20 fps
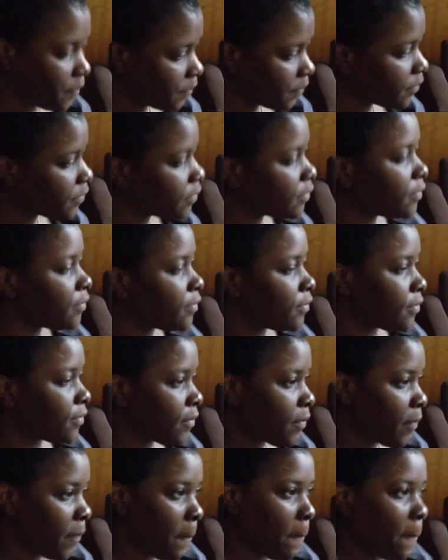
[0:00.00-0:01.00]
So I said, you know
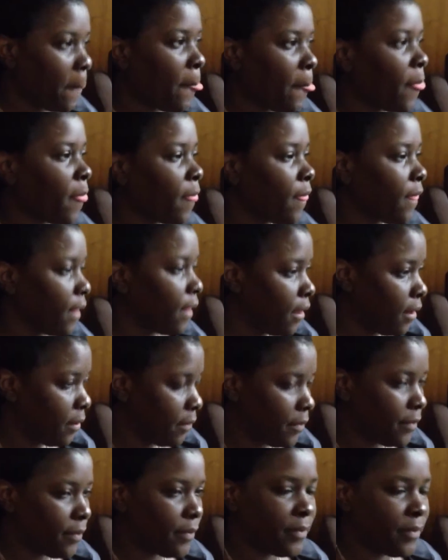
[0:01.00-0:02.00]
what?
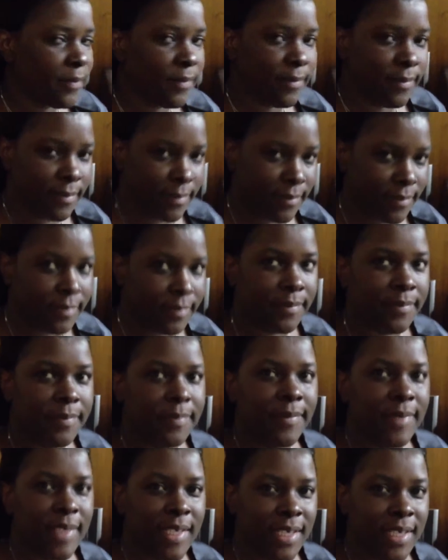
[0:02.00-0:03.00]
Come to my
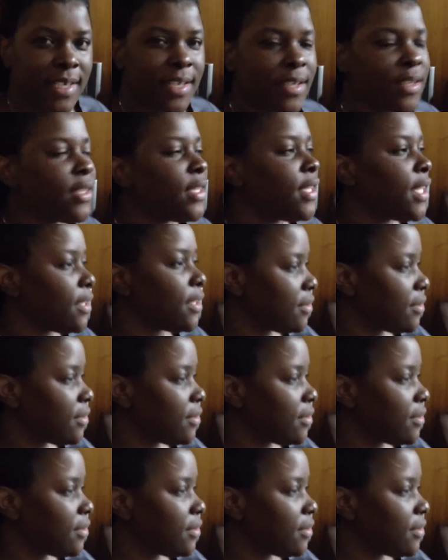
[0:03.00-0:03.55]
office.